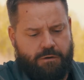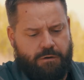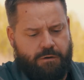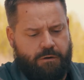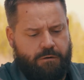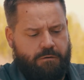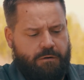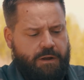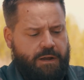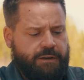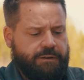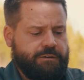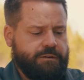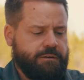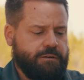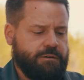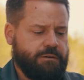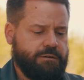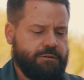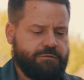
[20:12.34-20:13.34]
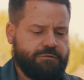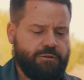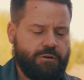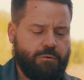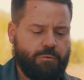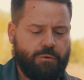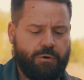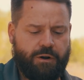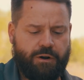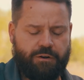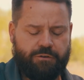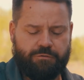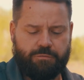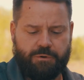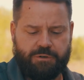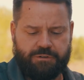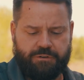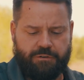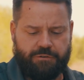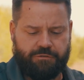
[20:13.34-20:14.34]
All right, So we're ready to
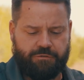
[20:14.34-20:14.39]
switch to the